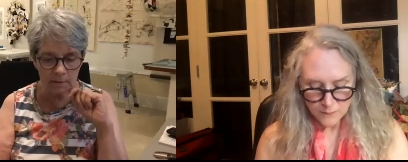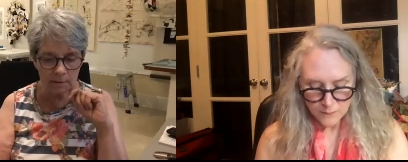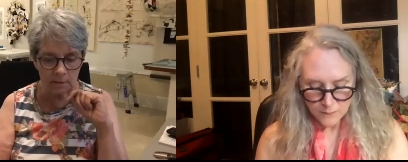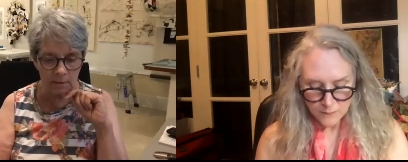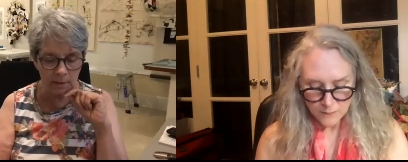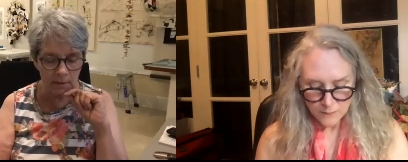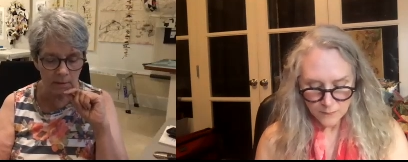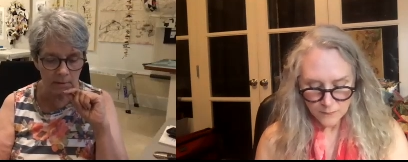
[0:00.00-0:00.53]
Speaker 1: the
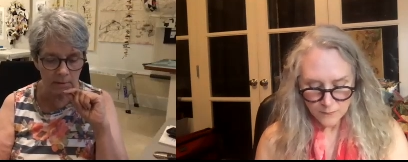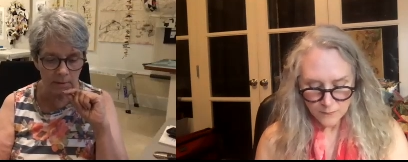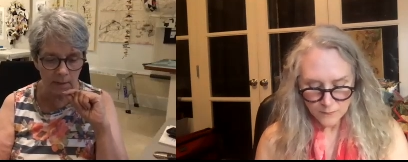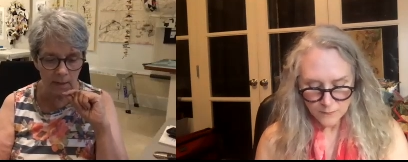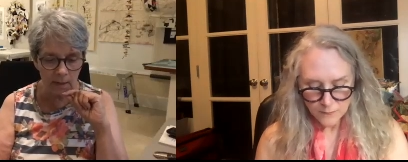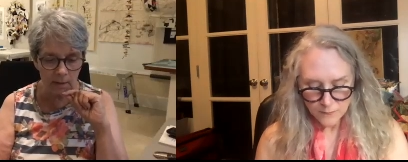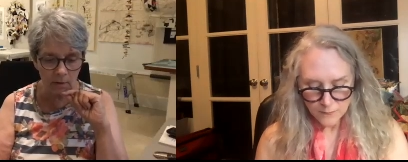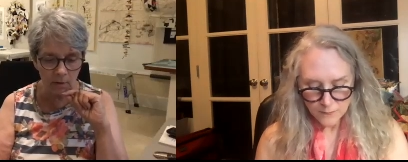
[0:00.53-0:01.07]
needle and
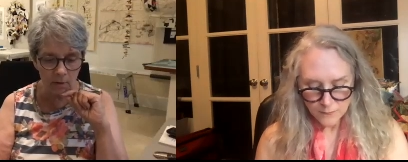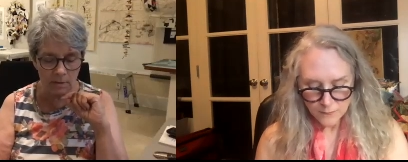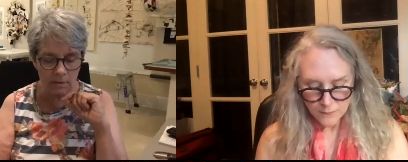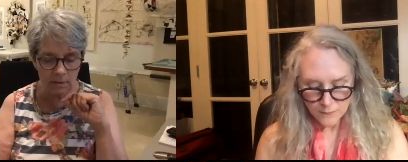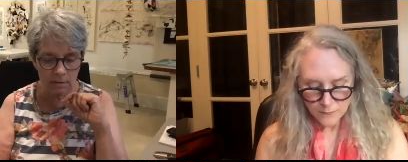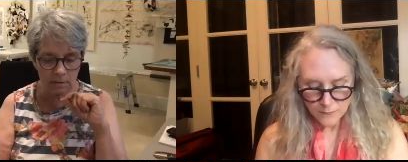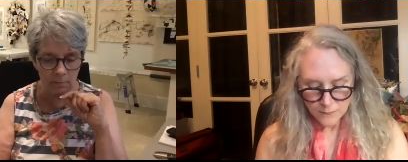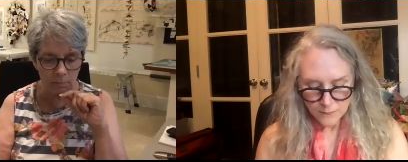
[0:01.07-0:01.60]
can cause
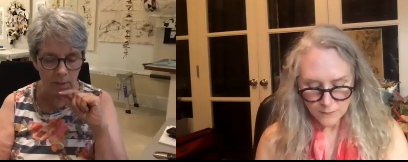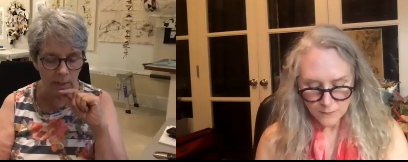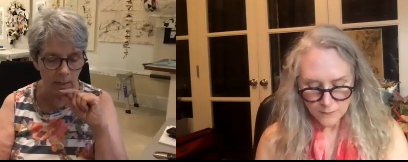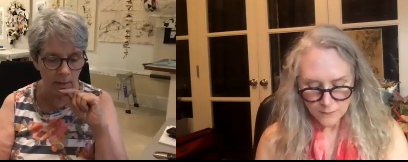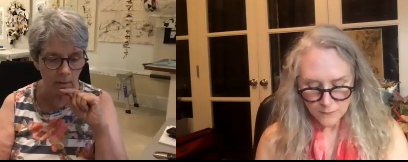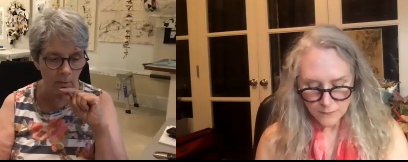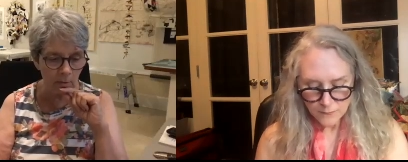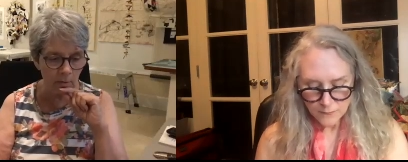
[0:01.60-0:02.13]
it to
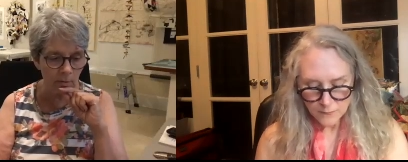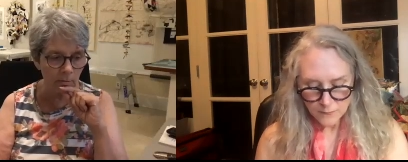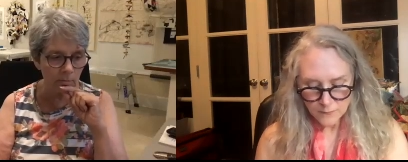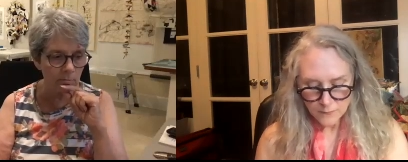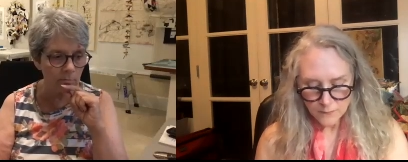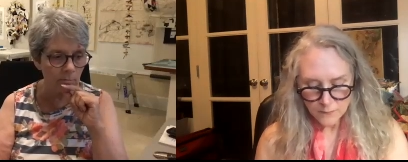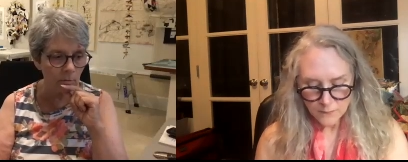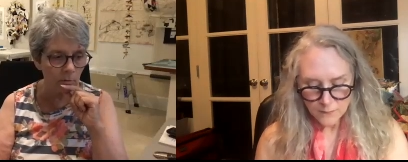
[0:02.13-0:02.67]
bend
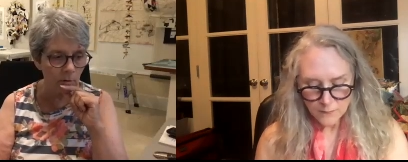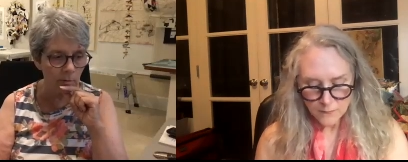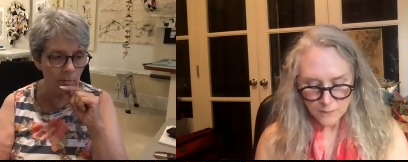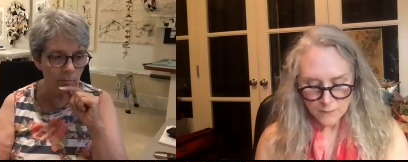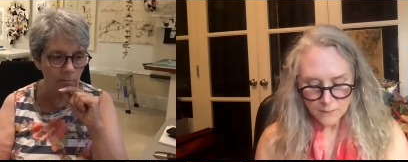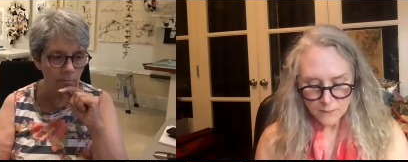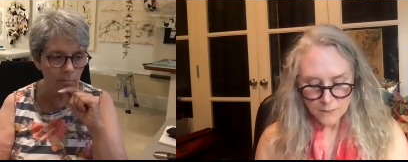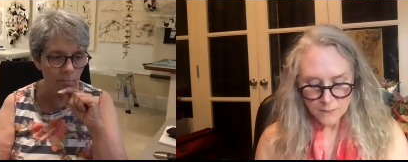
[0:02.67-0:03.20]
or
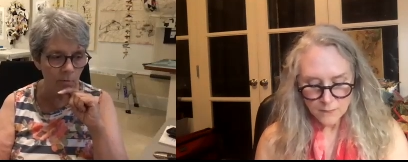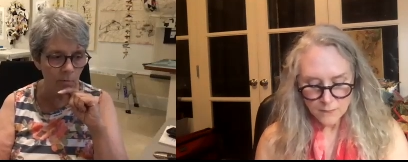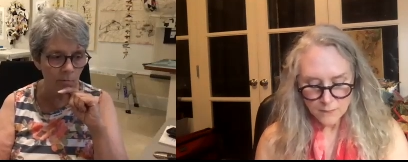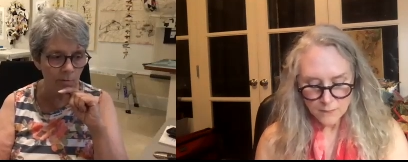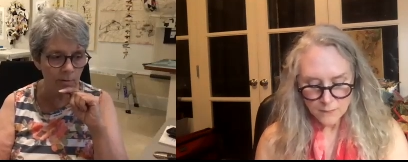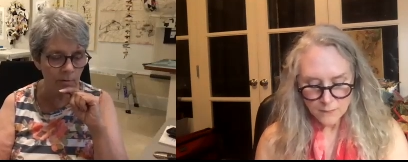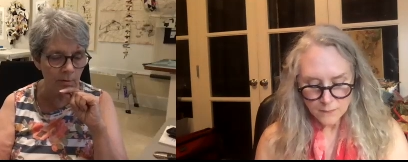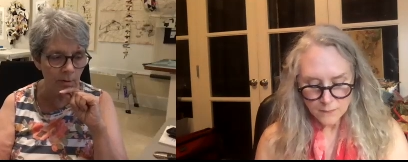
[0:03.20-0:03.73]
move
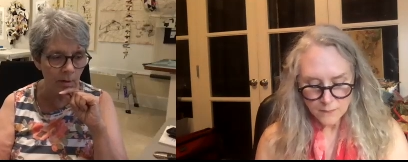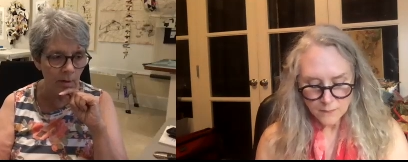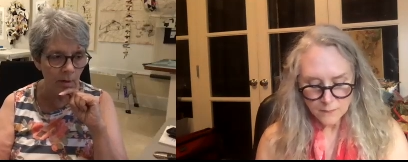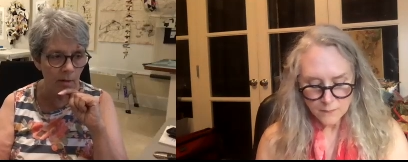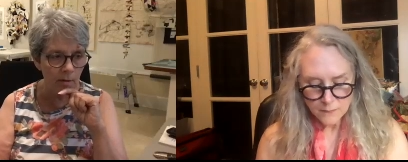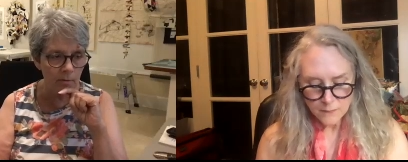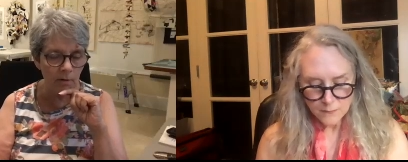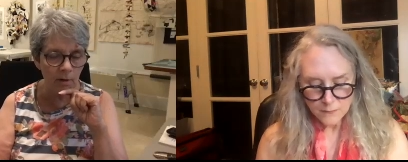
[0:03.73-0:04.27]
in
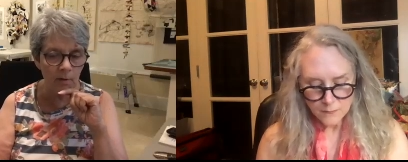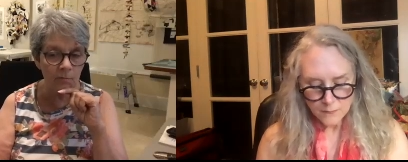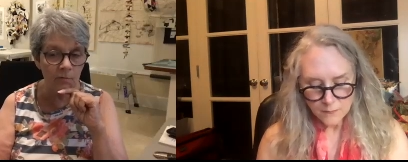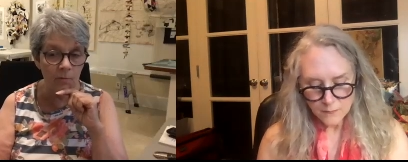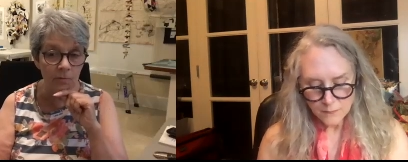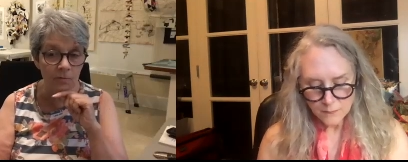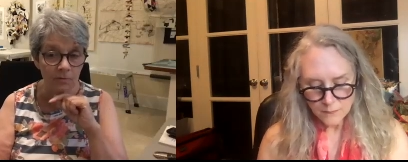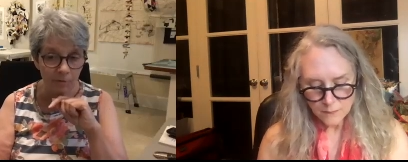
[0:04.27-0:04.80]

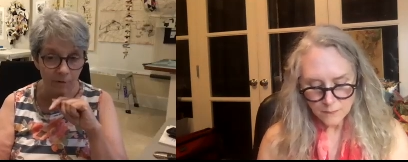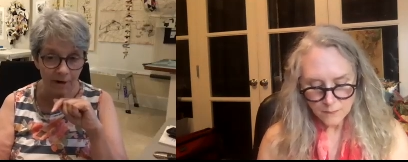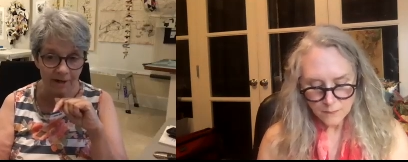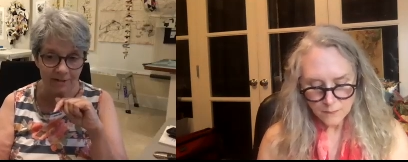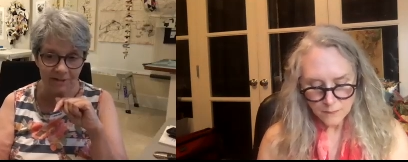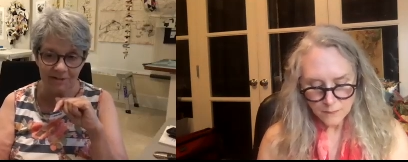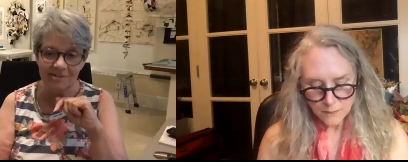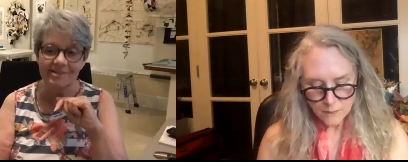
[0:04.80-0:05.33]
uncomfortable
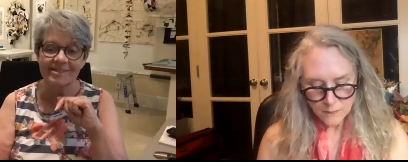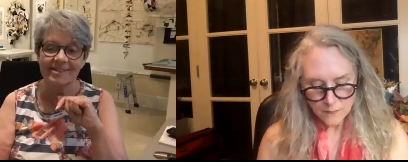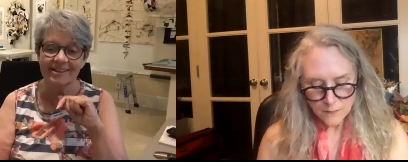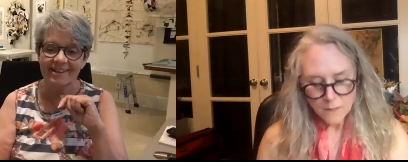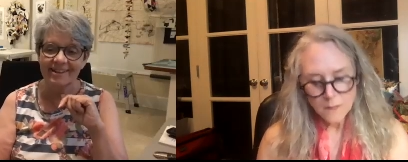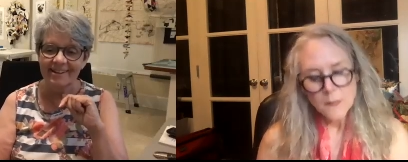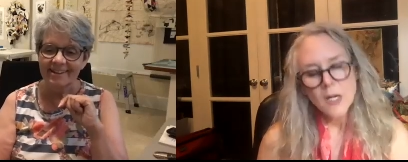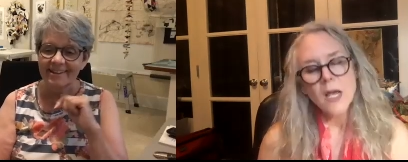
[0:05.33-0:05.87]
directions.
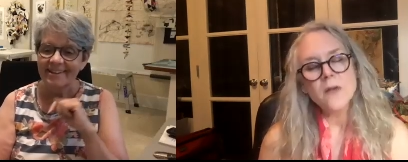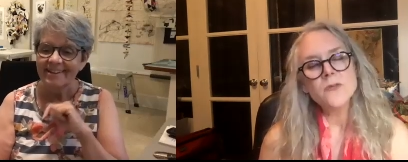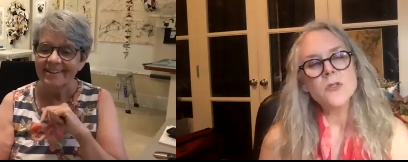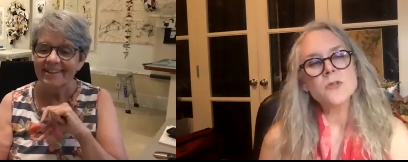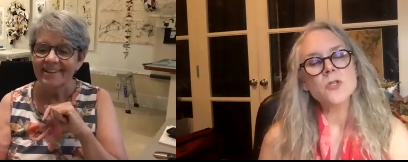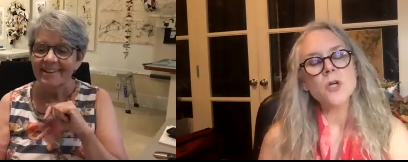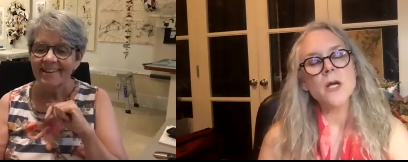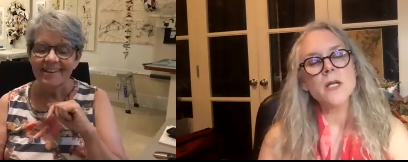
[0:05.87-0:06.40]
Speaker 2: Have
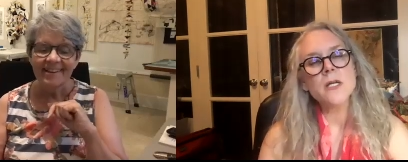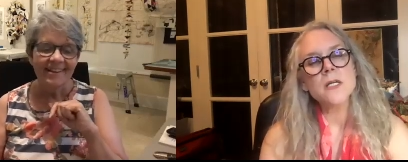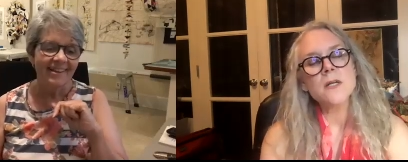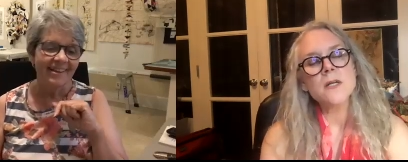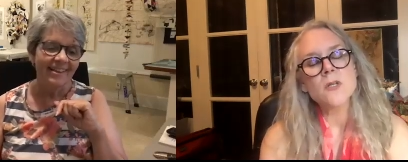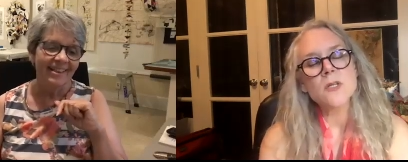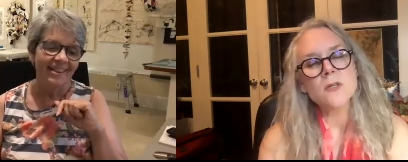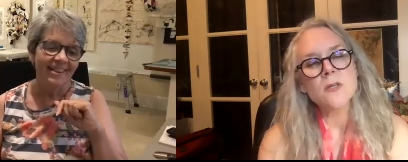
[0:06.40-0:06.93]
you tried an
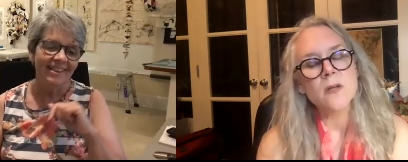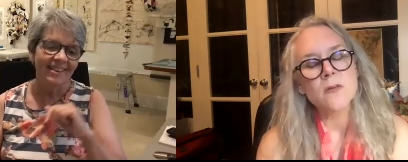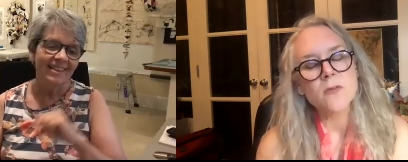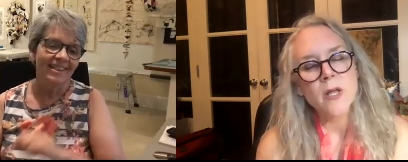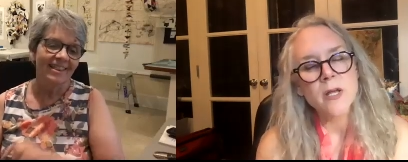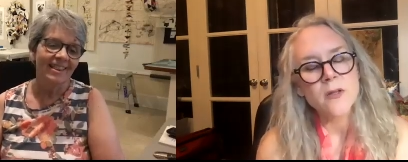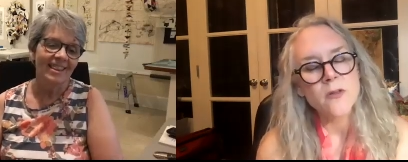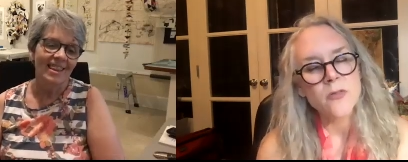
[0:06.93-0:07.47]
even
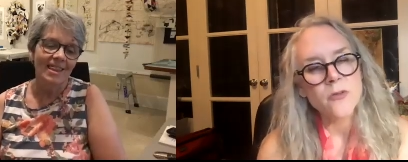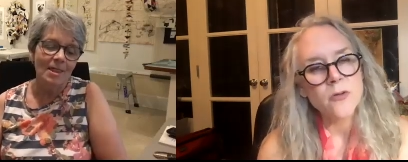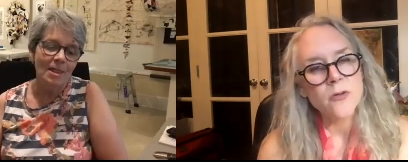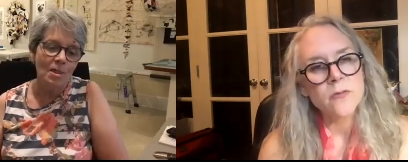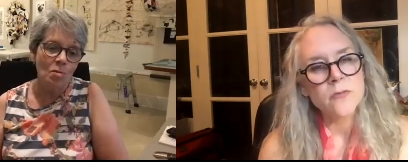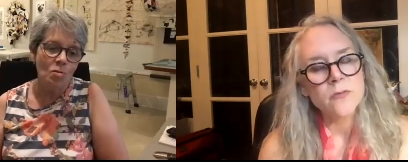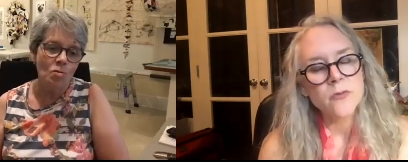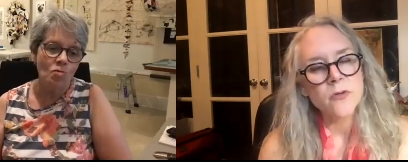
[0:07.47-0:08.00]
like a
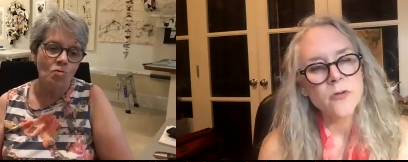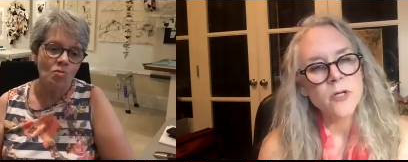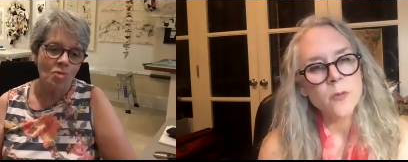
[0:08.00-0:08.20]
30